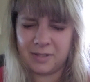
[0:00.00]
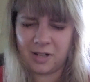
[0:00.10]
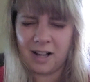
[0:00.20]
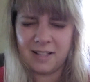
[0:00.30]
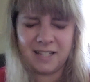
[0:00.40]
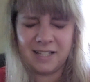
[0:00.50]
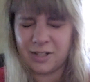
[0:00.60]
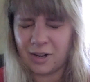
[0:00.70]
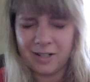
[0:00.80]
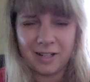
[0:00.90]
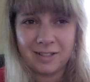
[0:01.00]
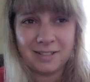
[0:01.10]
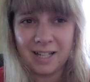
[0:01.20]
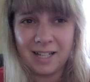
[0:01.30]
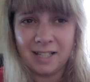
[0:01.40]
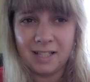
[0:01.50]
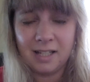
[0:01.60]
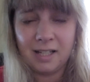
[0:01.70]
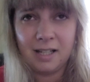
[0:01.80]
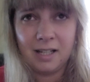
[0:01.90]
was tossing and turning all night.
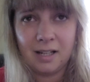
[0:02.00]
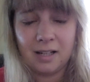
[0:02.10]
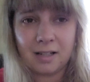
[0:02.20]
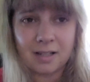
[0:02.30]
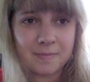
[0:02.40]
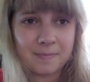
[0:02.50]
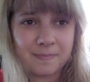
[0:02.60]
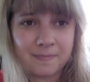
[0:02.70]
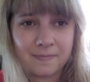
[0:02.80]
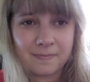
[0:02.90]
Um,